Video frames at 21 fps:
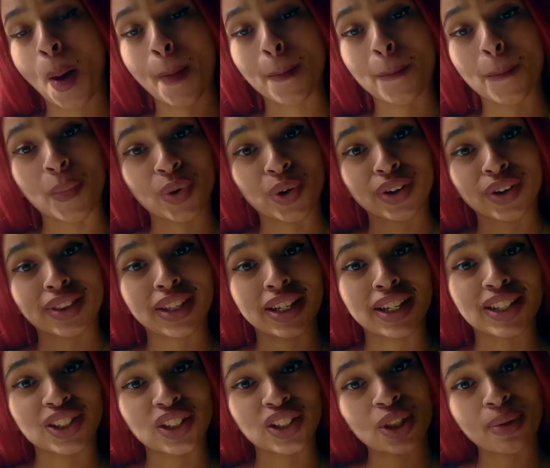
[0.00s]
more
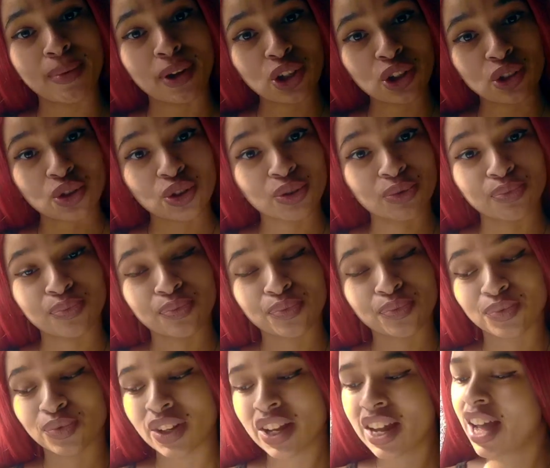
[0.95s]
things to the bedroom.
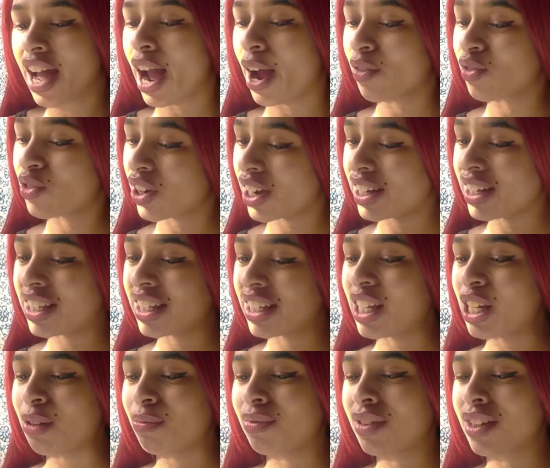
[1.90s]
I'm trying to
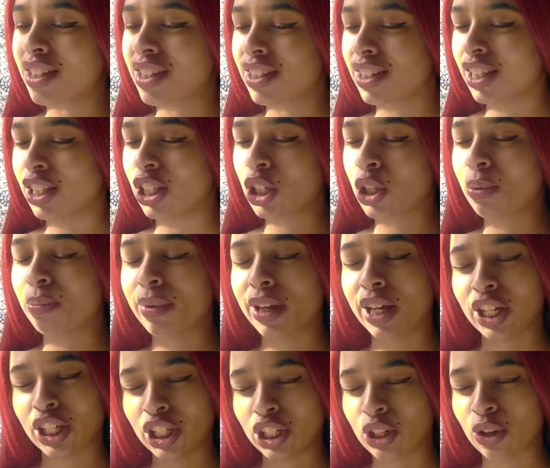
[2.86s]
keep this a little
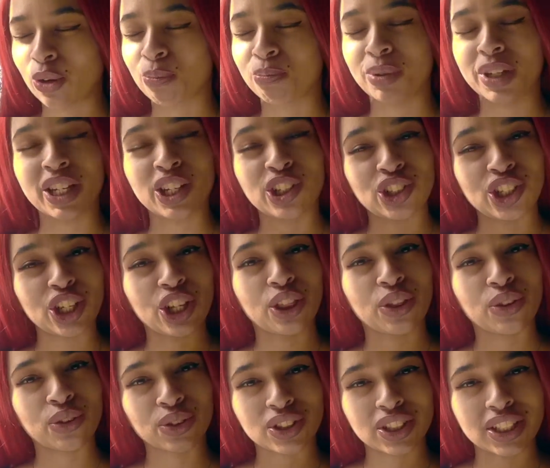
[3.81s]
bit,
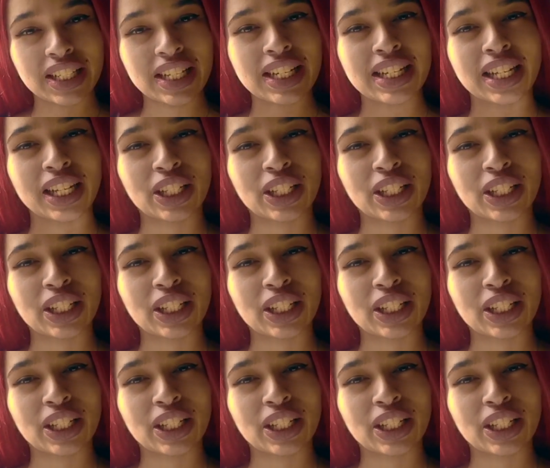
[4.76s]
PG-13.